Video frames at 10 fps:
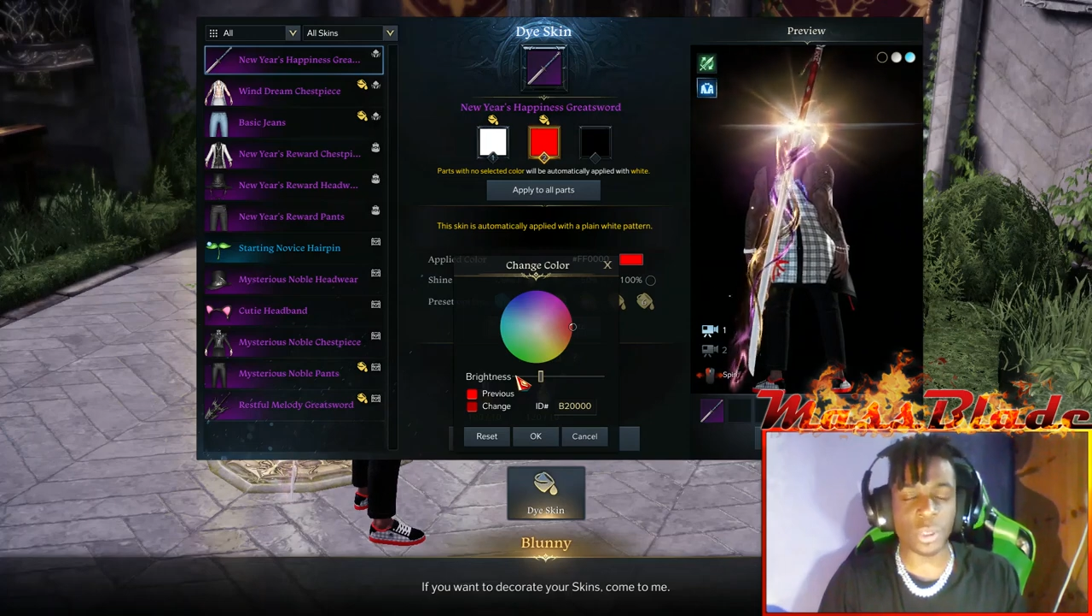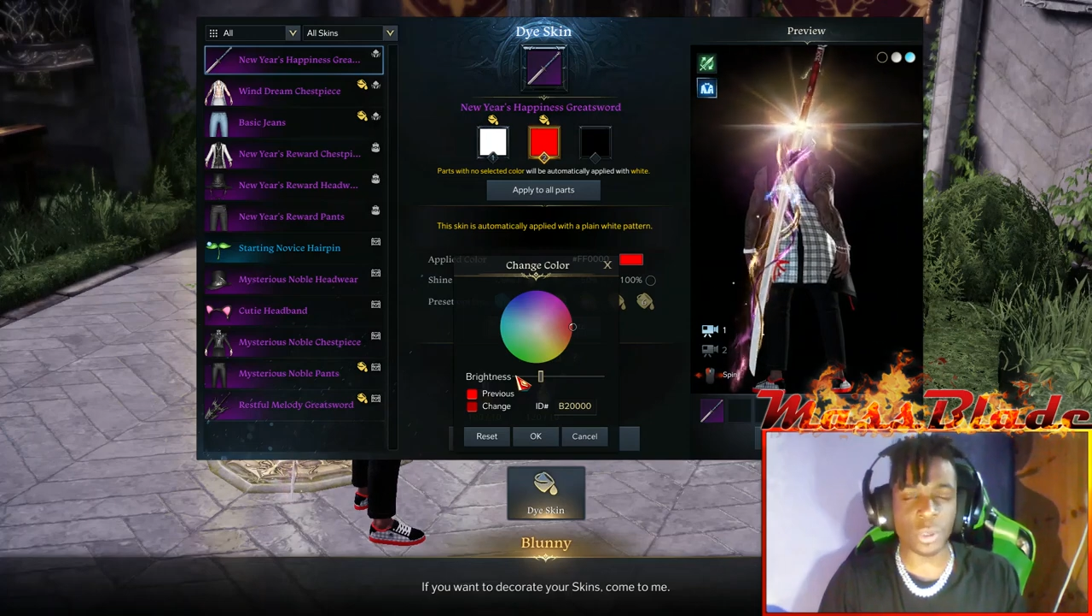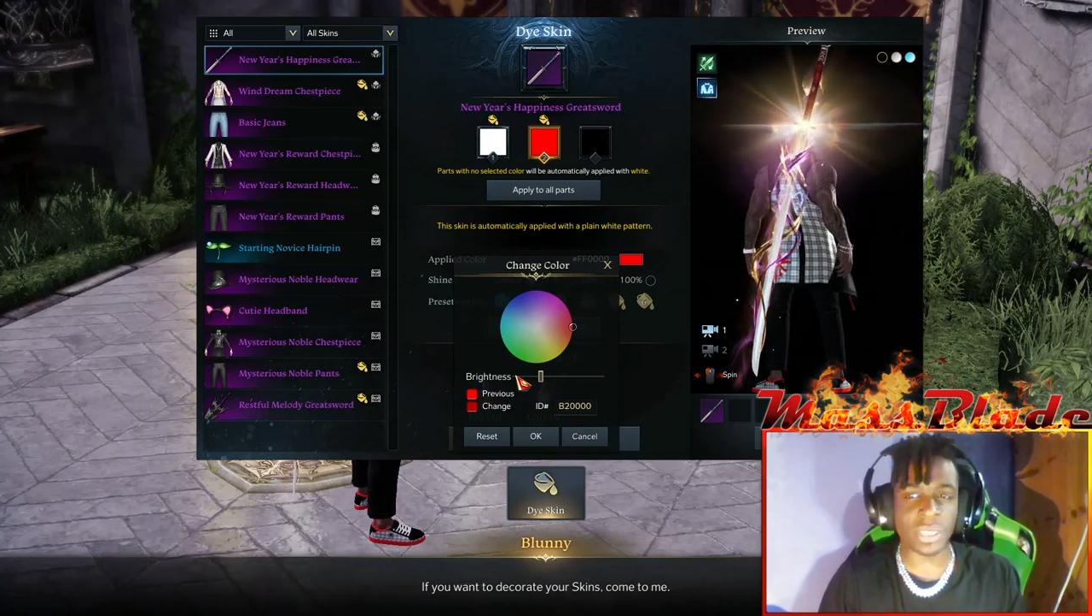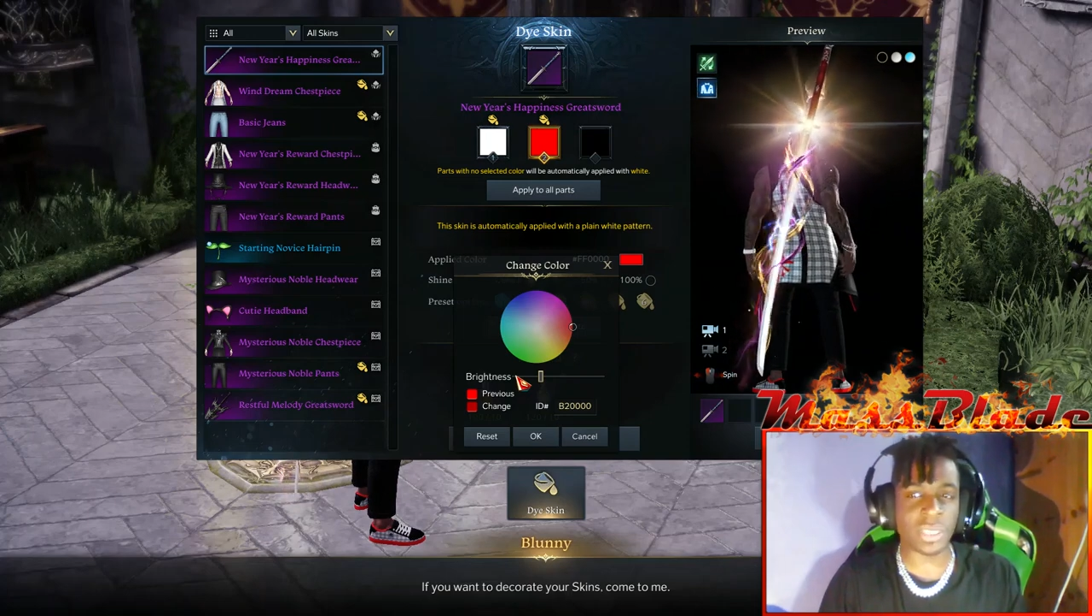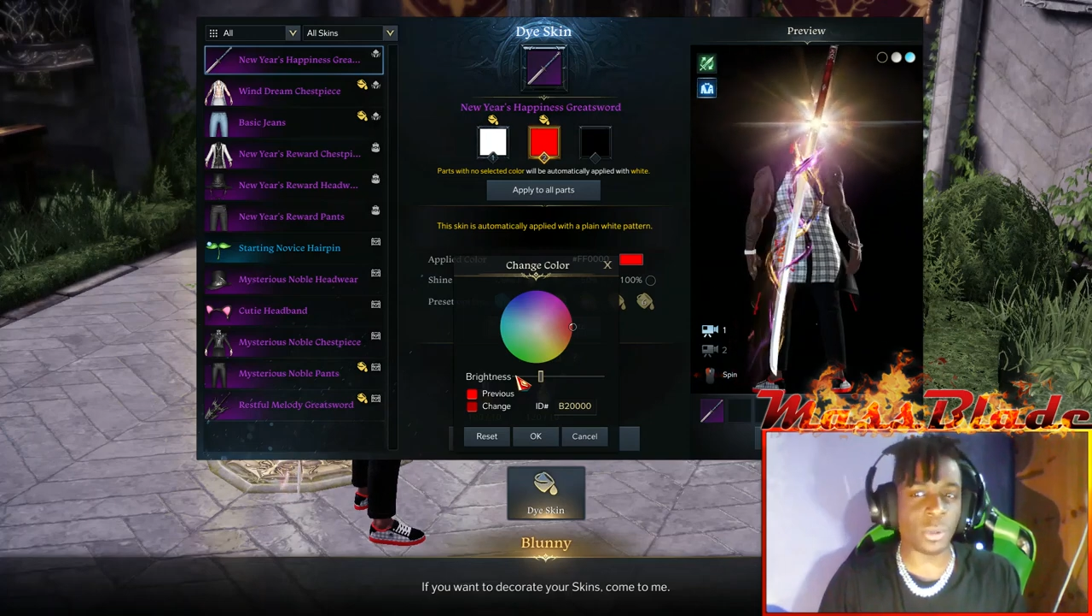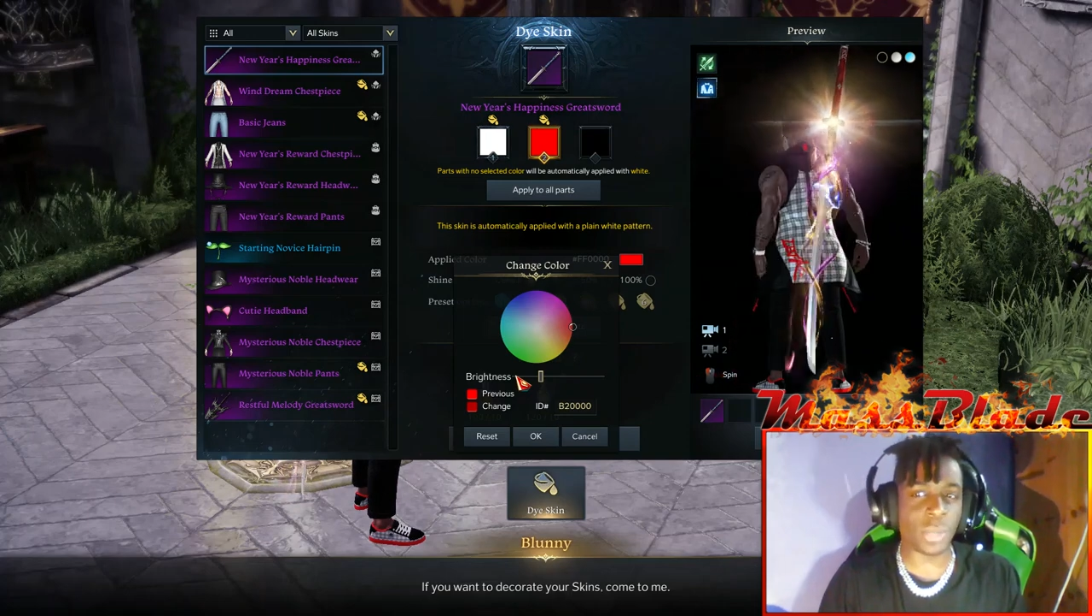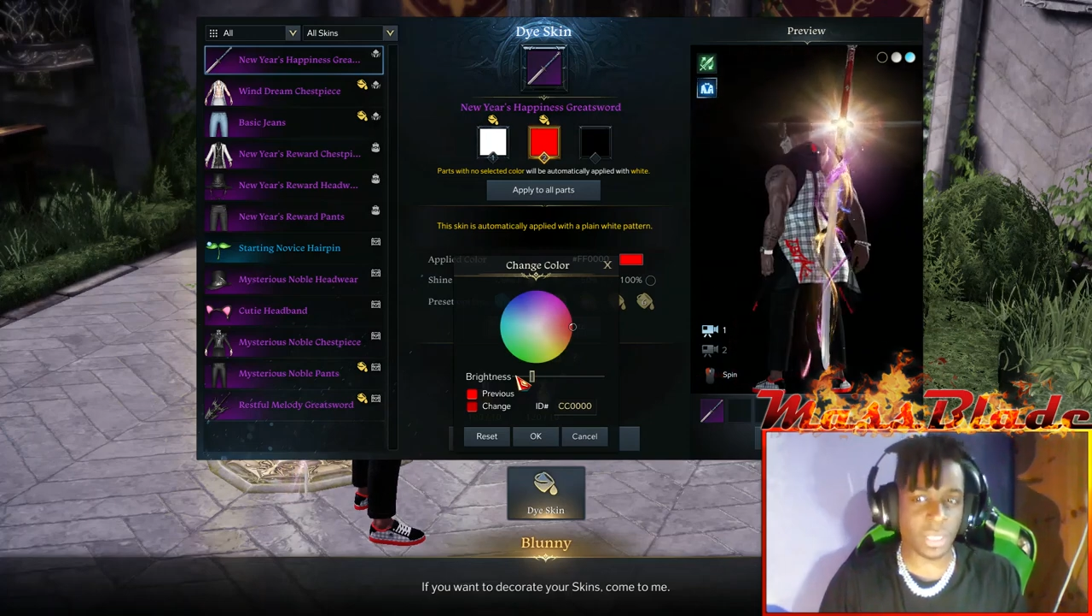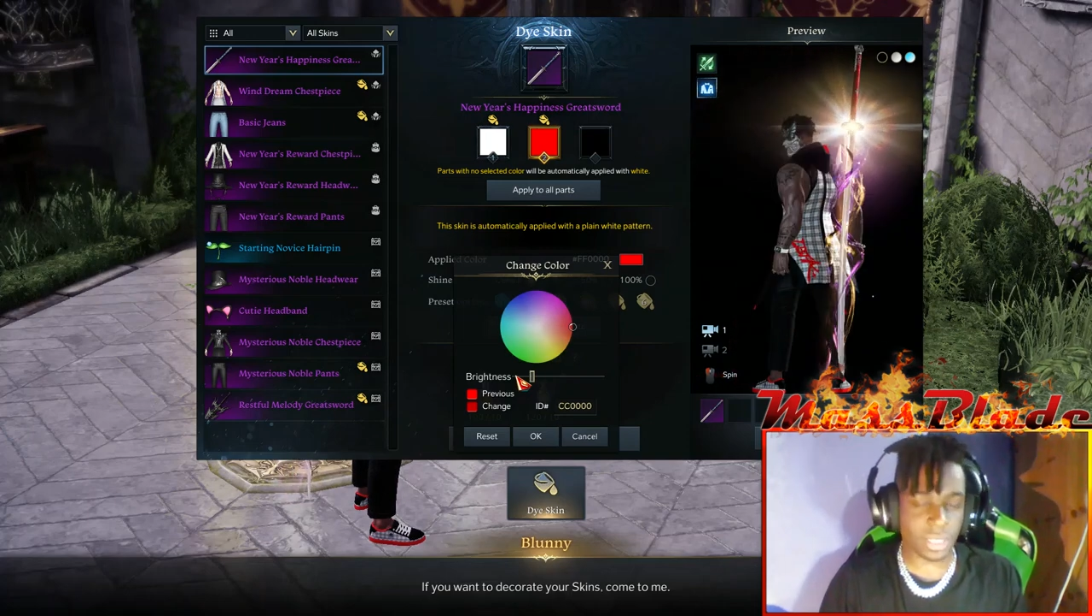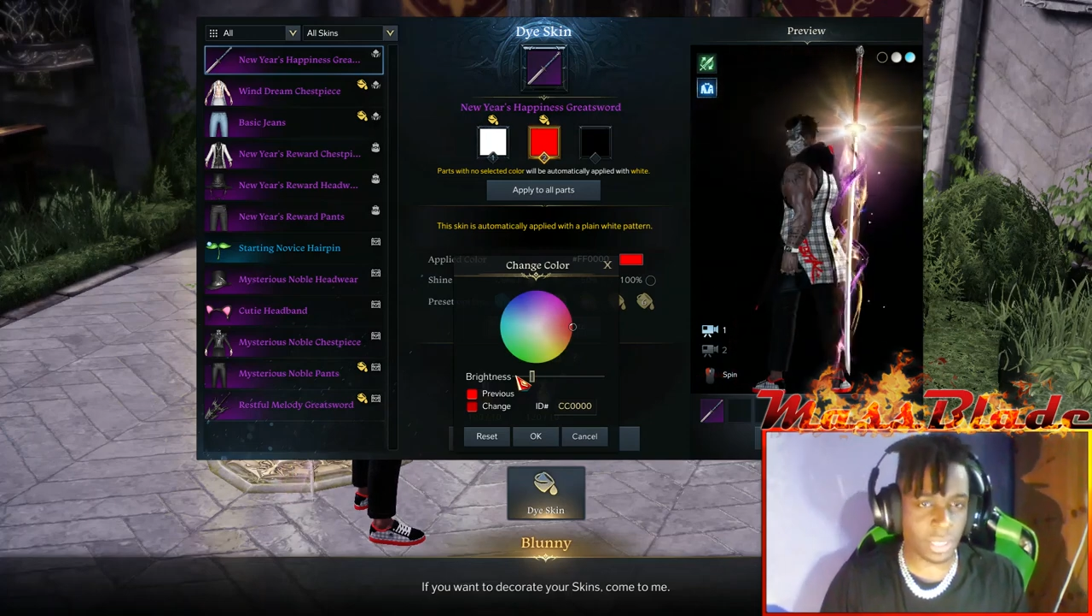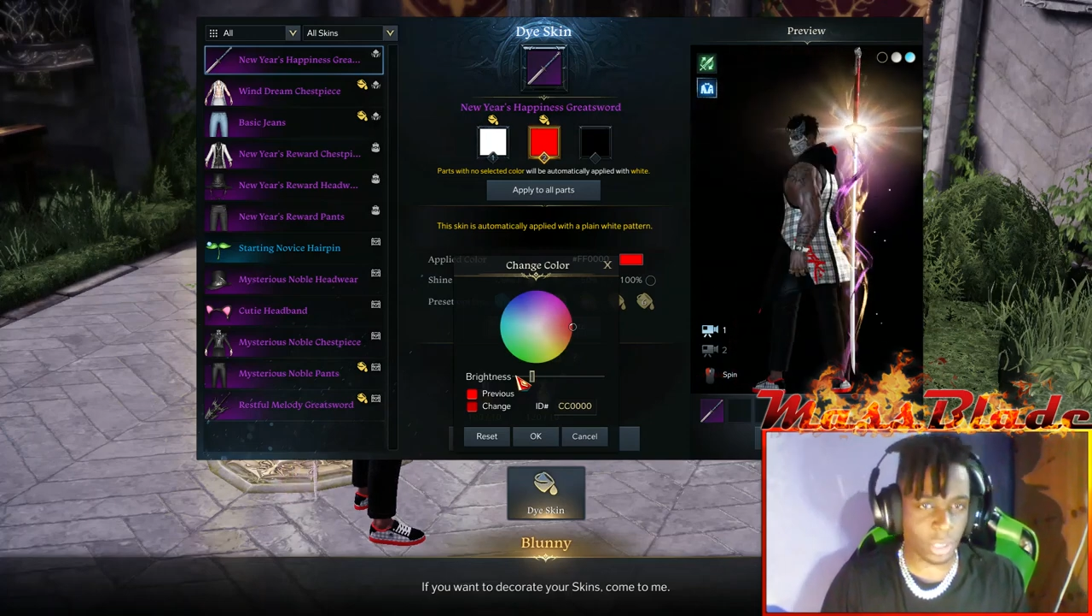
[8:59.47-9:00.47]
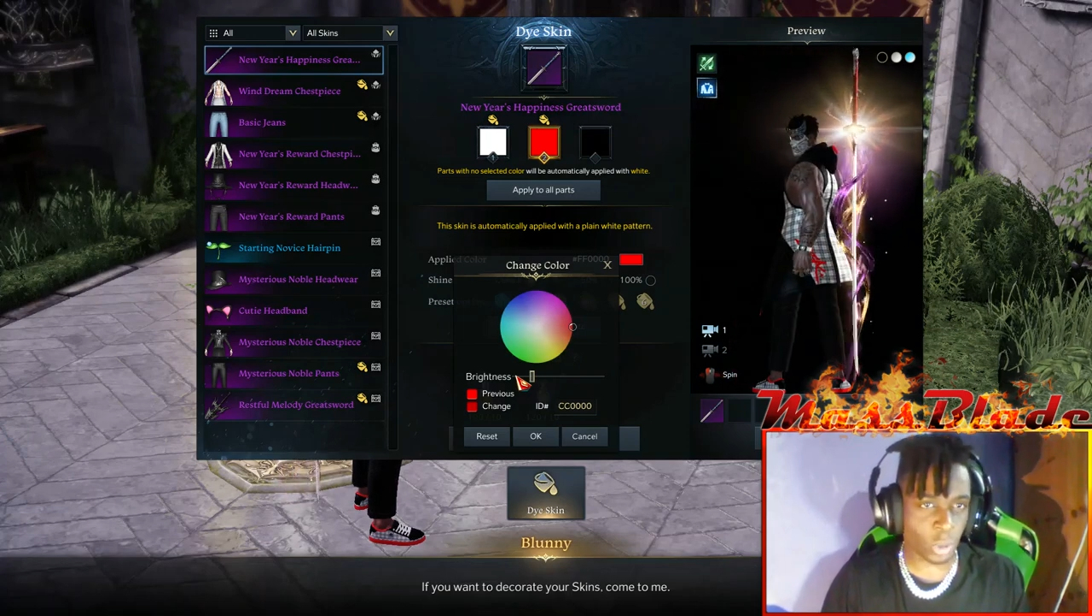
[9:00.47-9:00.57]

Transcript: you can still like see